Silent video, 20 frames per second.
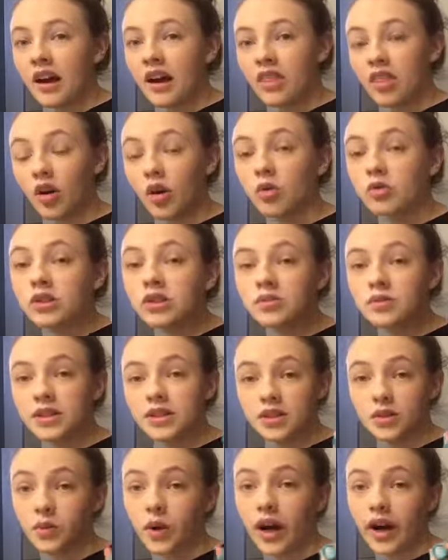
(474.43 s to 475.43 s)
The only
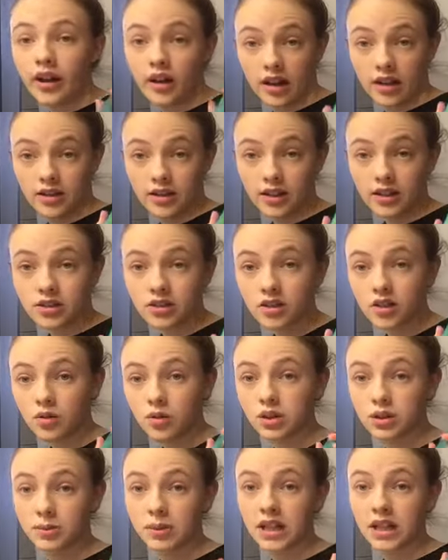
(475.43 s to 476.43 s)
reason why I got this
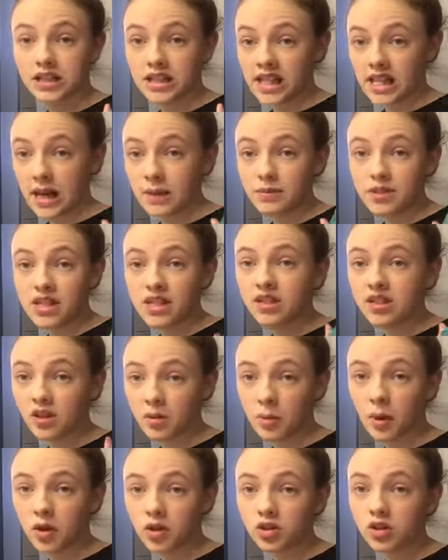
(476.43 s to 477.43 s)
was because I kept seeing the
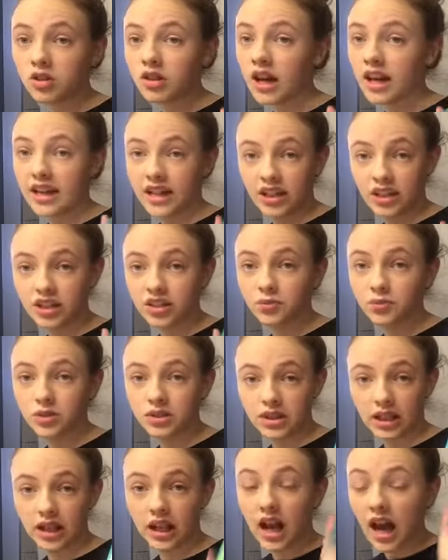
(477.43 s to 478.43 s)
commercial and I just
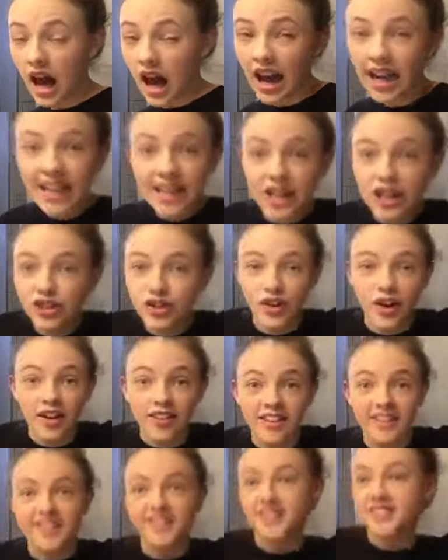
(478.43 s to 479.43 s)
was like, I need to try
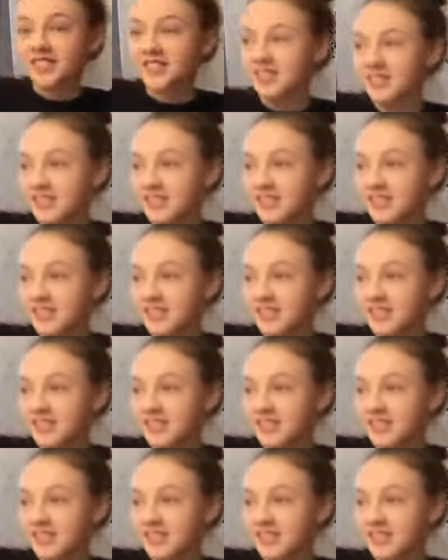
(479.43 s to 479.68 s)
this.